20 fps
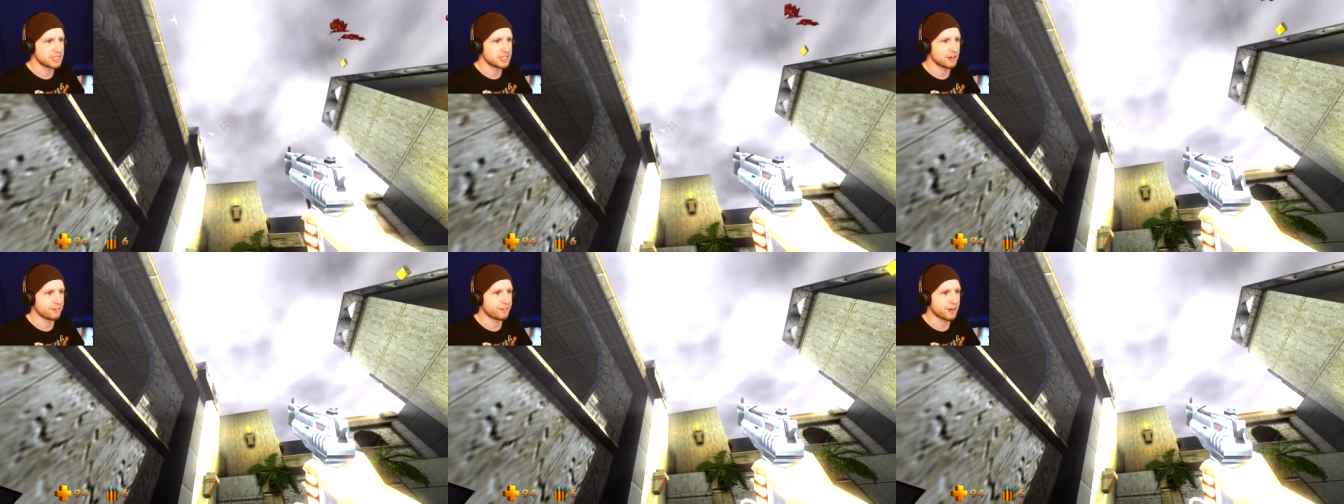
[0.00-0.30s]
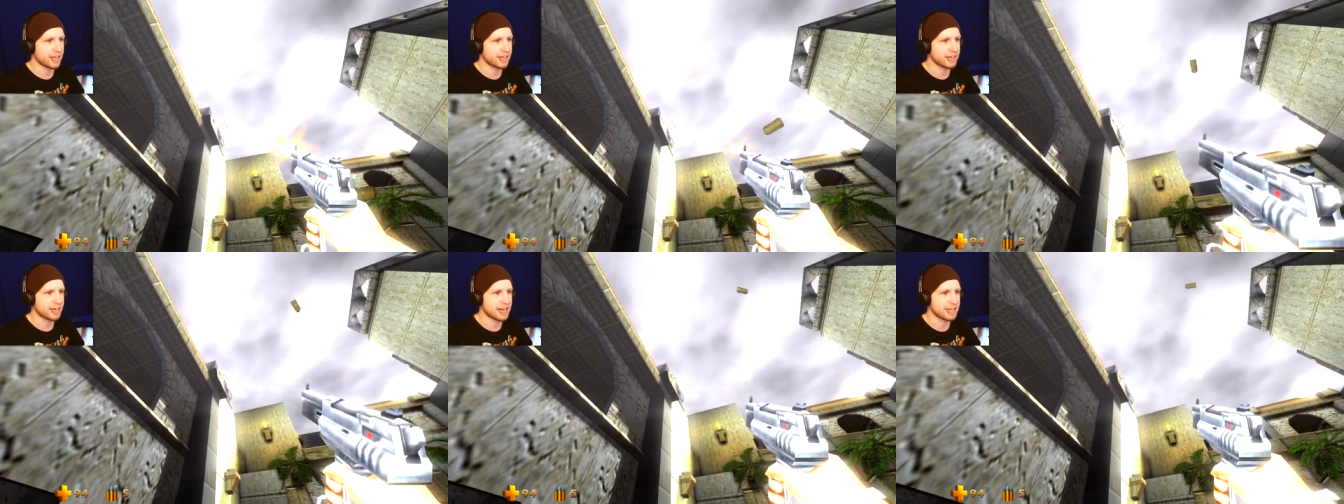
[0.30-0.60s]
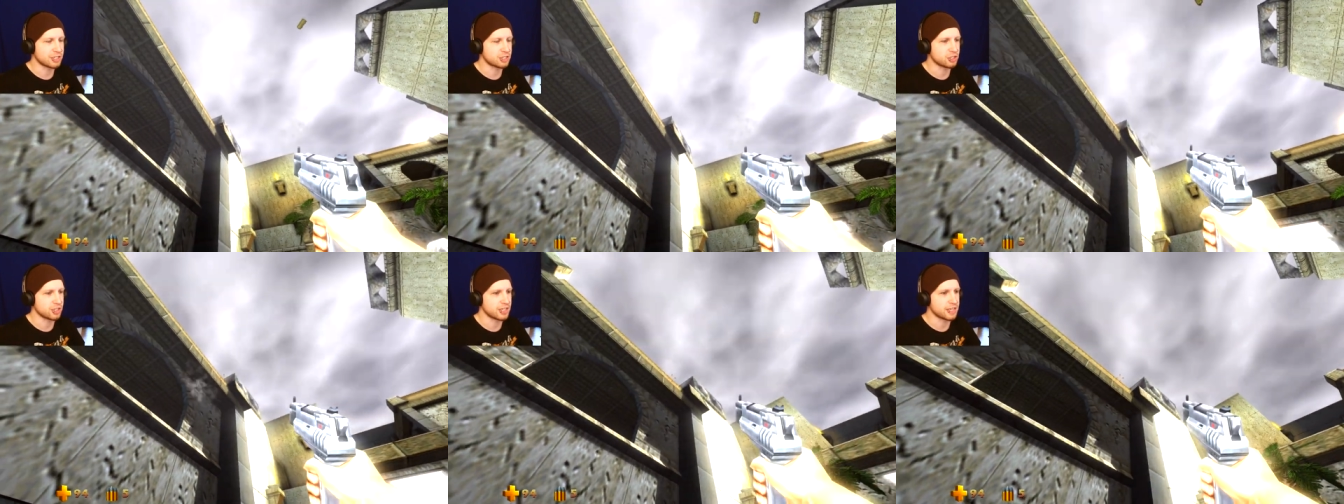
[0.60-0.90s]
see if I can
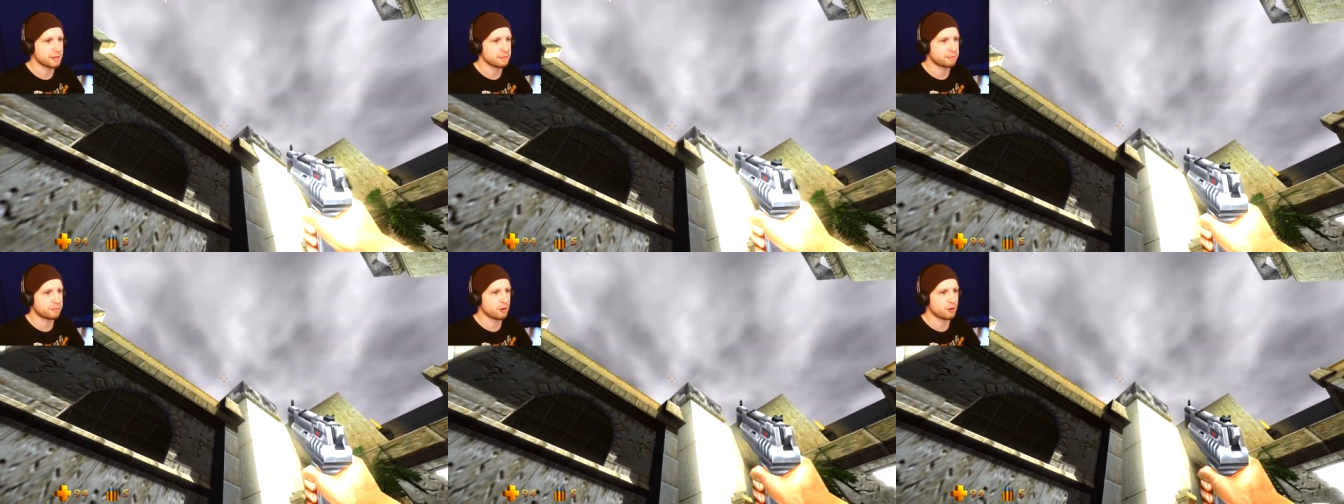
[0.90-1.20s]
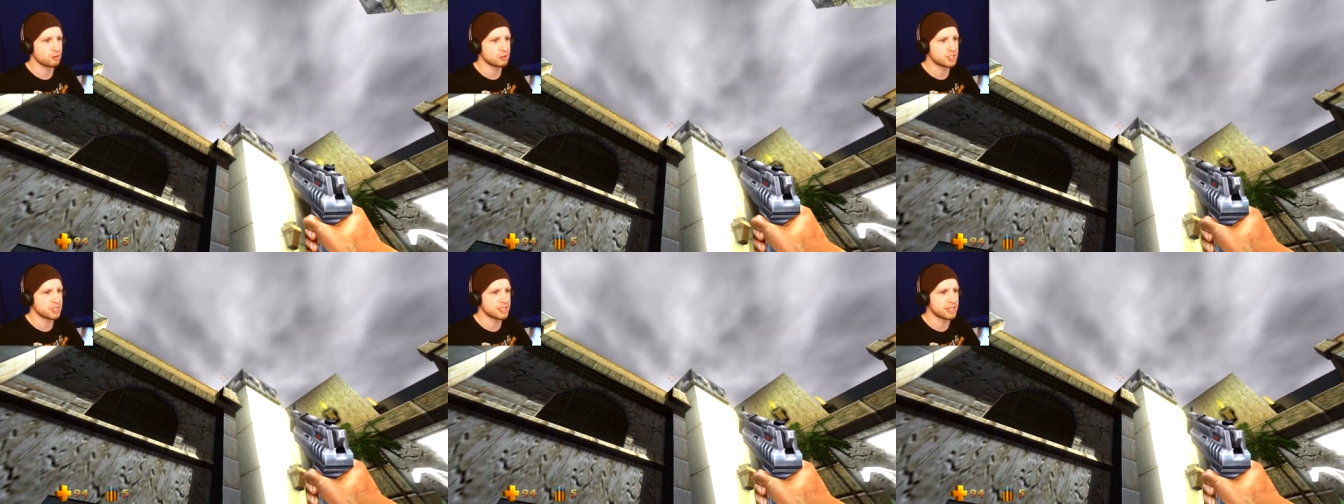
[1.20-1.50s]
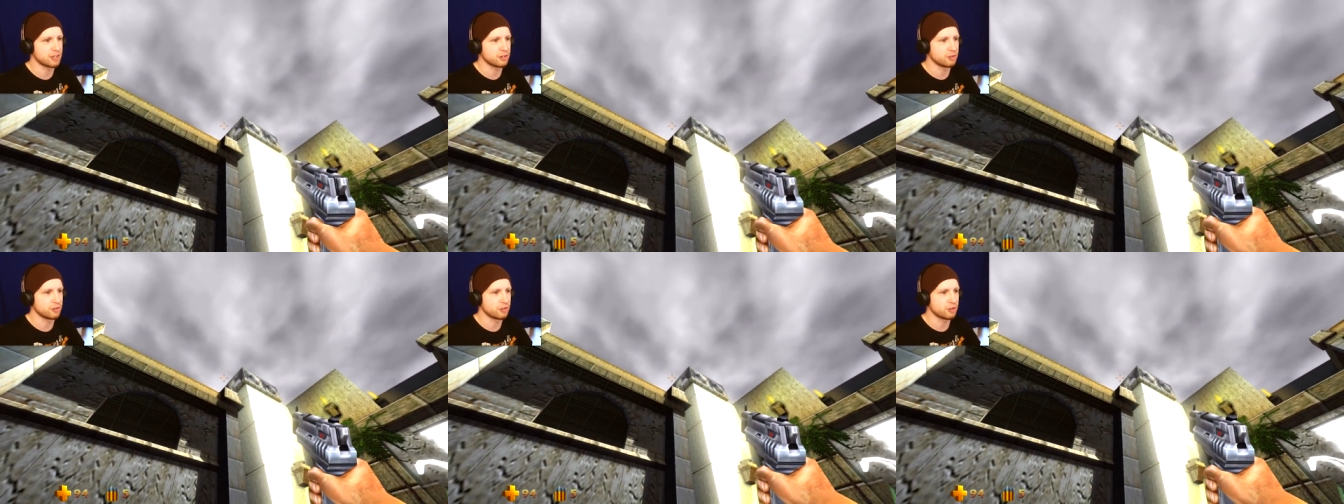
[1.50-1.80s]
actually pro
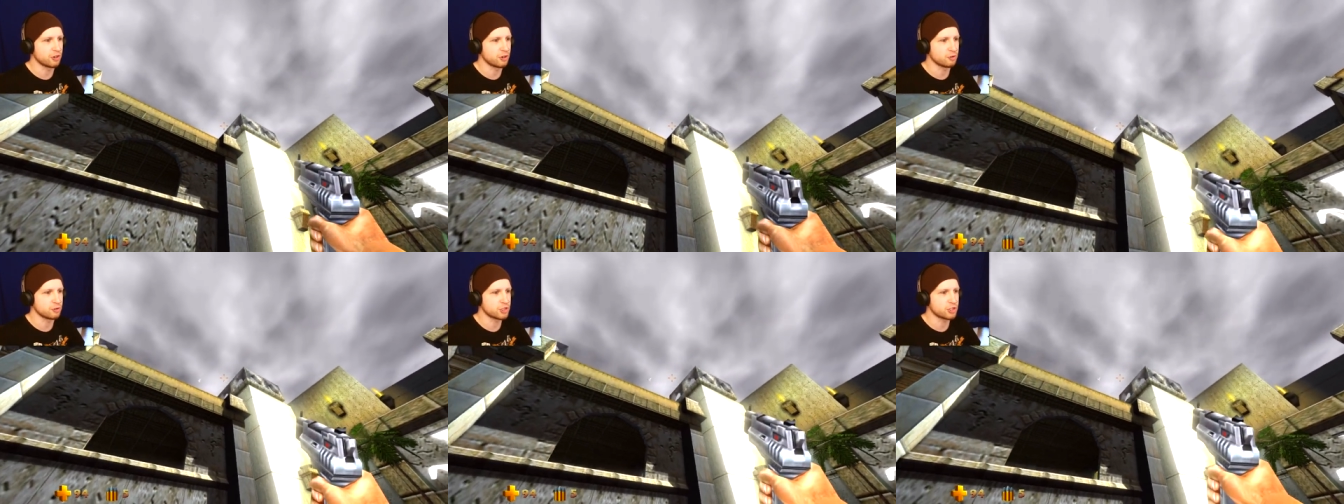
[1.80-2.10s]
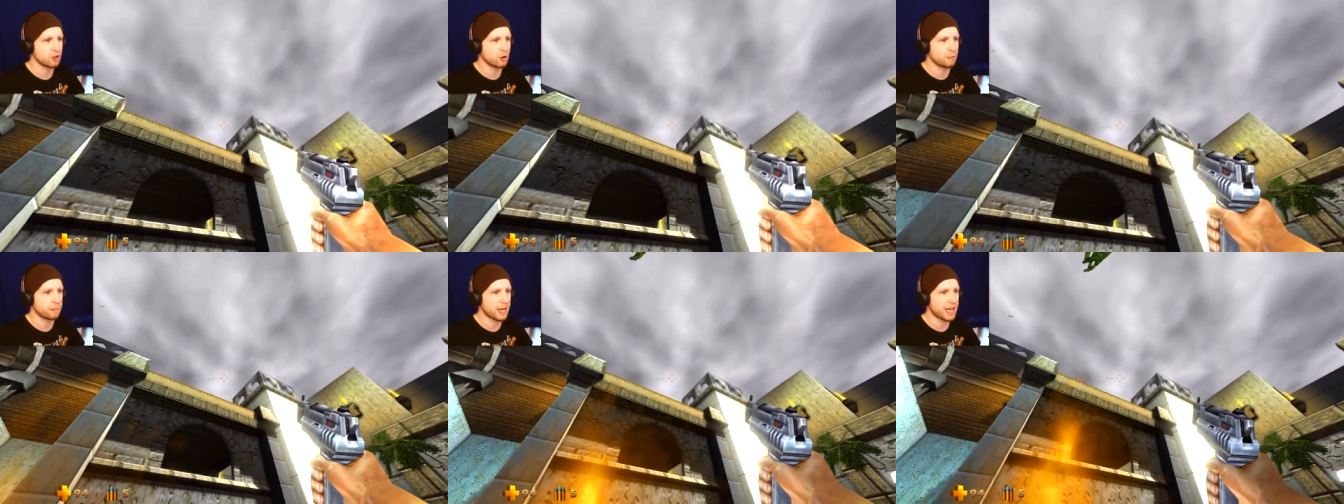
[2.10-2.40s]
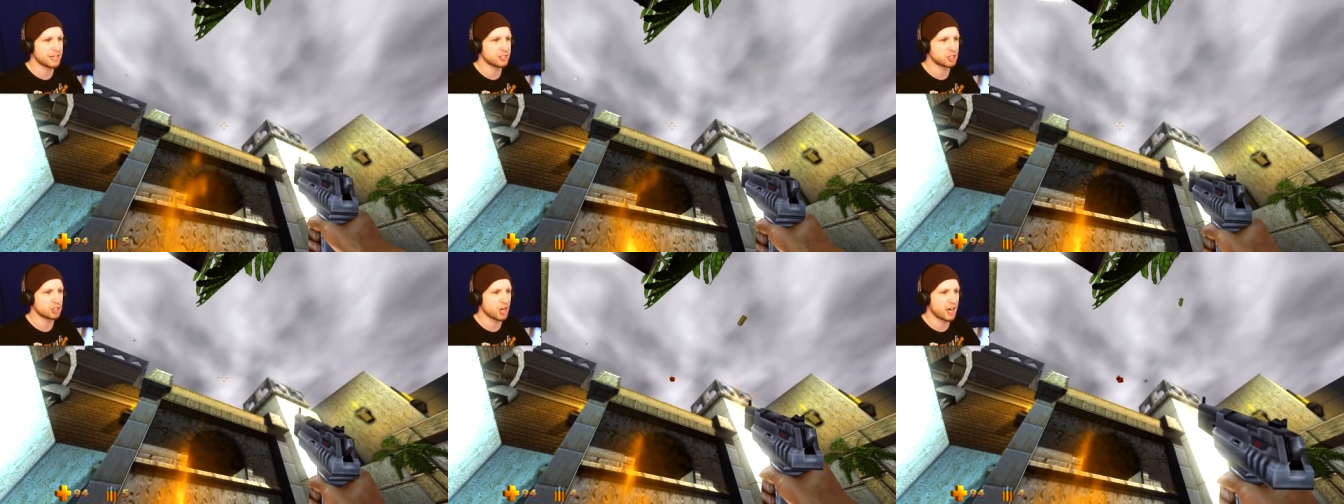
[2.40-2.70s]
skill no scope
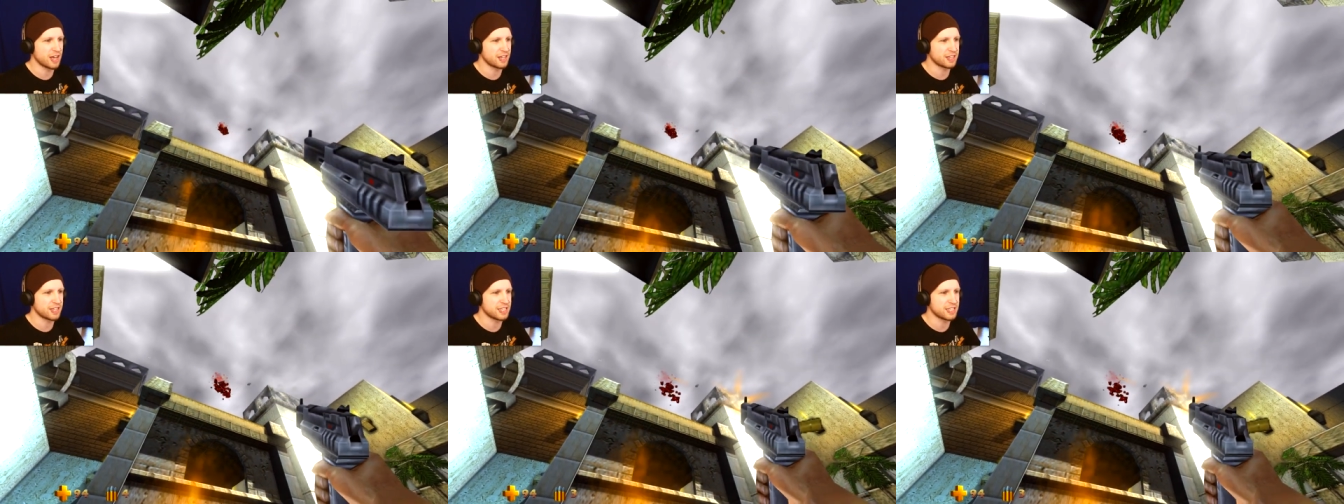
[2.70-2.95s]
headshot